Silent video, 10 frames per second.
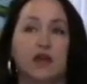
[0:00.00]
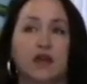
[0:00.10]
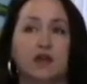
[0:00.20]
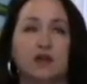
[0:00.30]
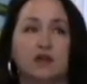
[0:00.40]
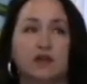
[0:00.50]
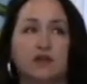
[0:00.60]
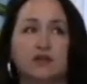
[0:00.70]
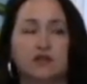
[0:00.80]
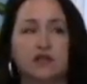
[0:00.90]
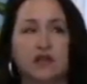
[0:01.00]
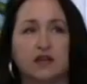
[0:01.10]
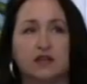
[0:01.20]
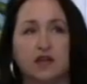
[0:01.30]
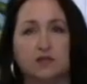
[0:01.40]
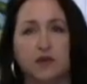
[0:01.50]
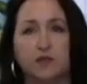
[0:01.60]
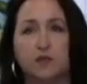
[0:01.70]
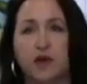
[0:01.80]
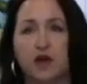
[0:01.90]
and usually a lot of times
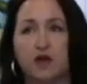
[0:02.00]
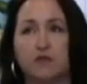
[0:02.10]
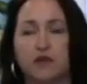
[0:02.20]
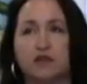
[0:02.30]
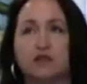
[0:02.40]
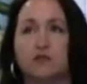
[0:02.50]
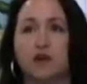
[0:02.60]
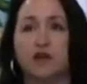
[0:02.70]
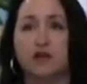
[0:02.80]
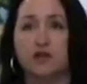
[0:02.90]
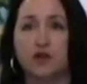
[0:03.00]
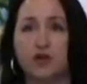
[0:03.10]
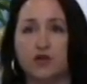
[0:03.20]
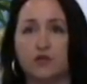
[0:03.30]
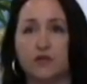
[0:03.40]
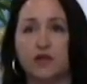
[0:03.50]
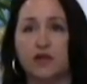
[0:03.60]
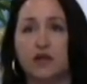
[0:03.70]
people buy art because they want it in their home